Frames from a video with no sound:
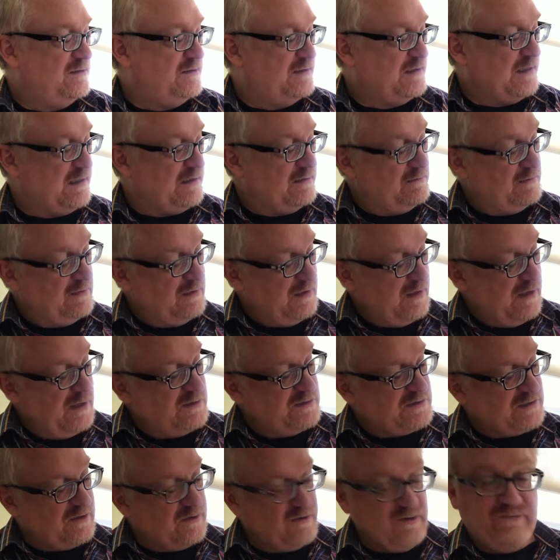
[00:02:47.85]
Okay,
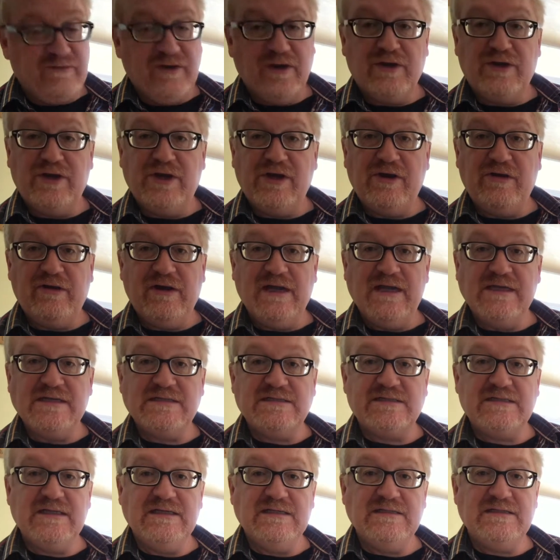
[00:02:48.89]
so if you're
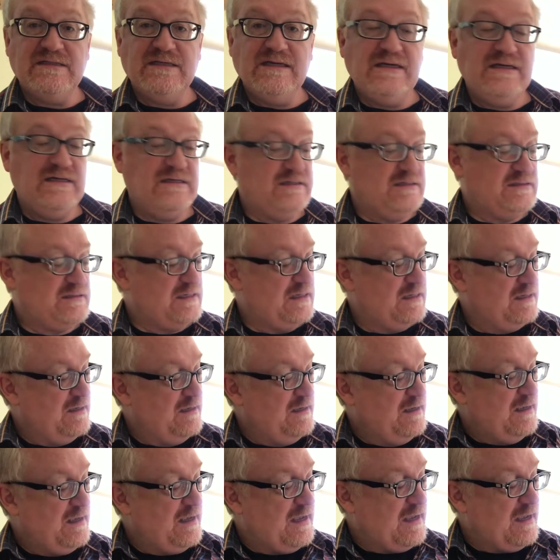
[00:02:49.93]
curious, this is
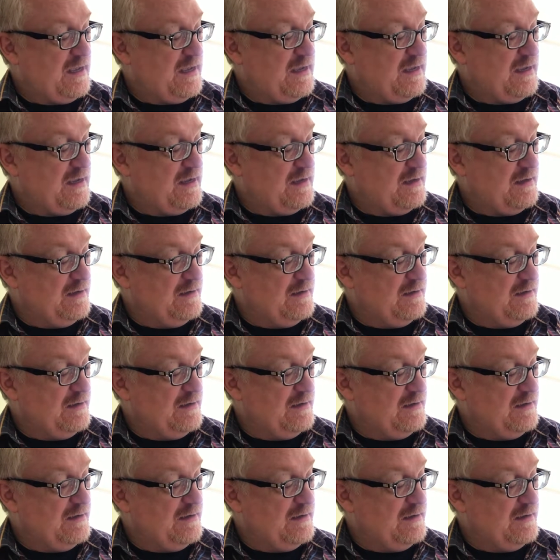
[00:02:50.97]
a